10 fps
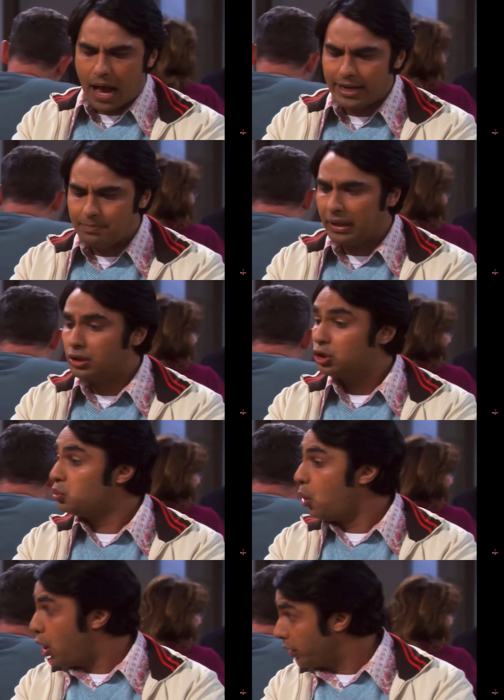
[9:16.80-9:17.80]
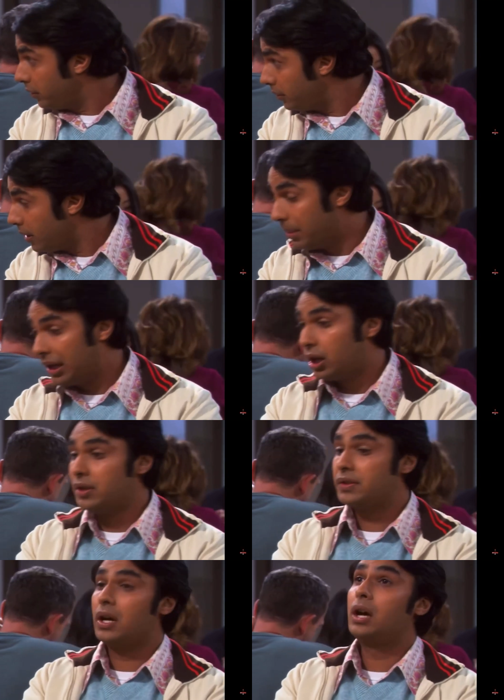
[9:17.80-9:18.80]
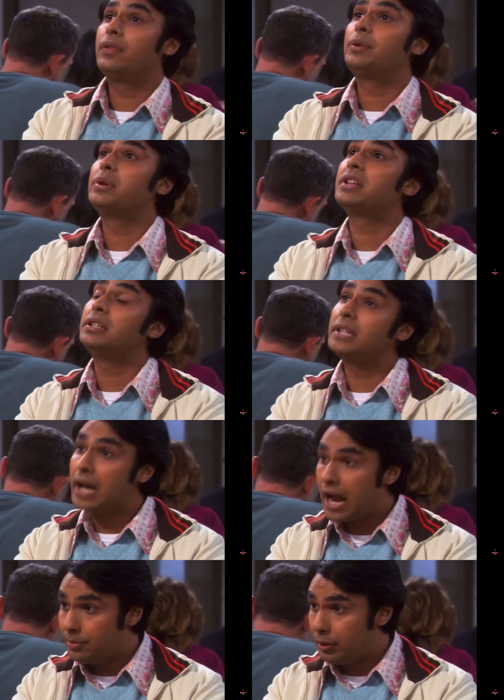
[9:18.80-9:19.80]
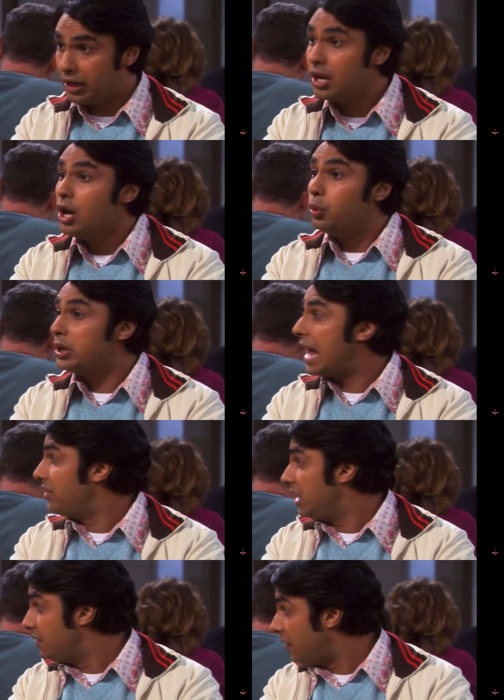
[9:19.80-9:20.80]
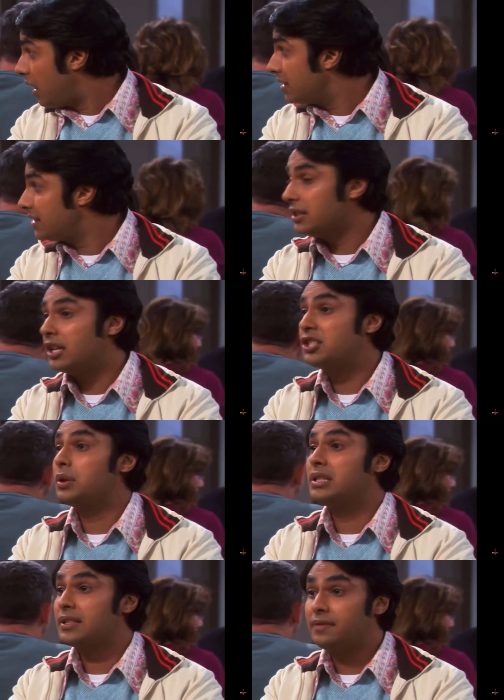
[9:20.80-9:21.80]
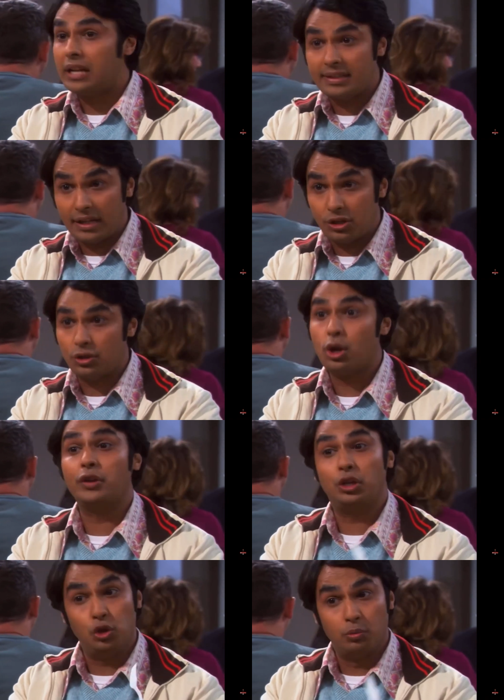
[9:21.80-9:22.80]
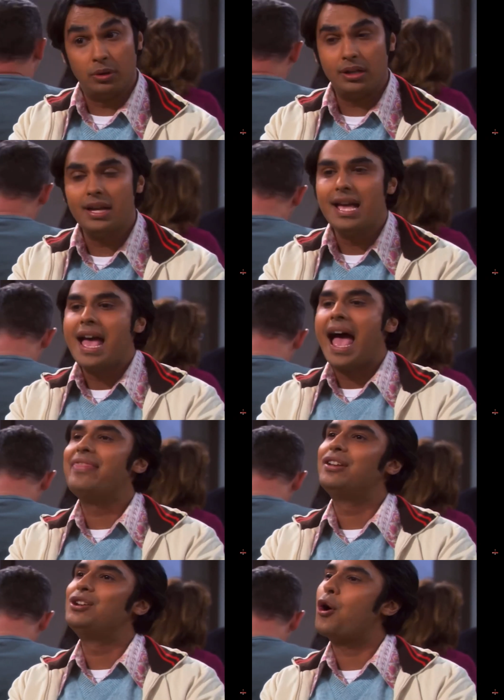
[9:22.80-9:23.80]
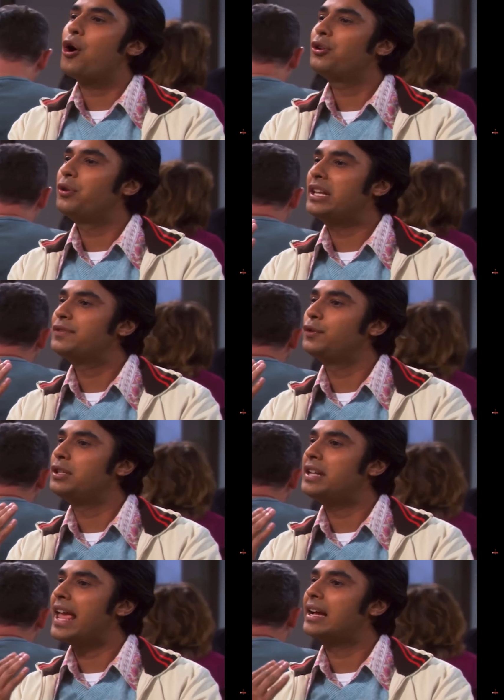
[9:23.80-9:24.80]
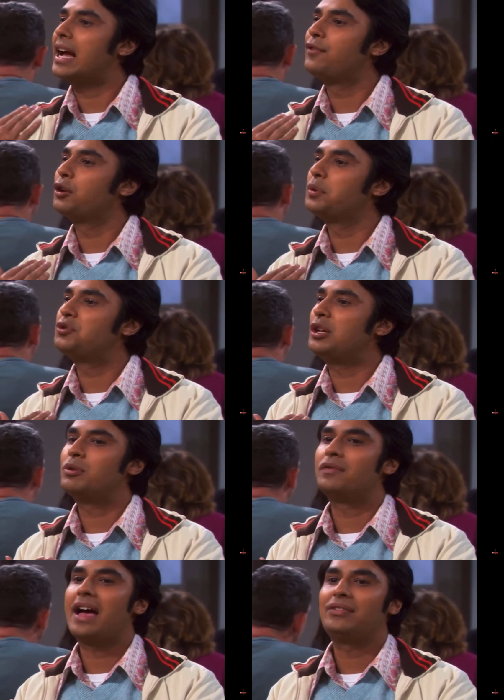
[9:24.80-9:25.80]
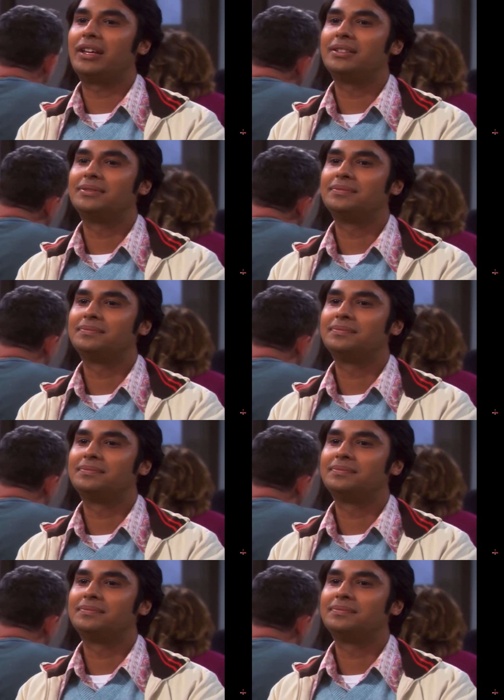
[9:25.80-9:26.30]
I'd pick swan because the resulting hybrid would have the advanced industrial civilization of a human and the long, graceful neck I've always dreamed of having.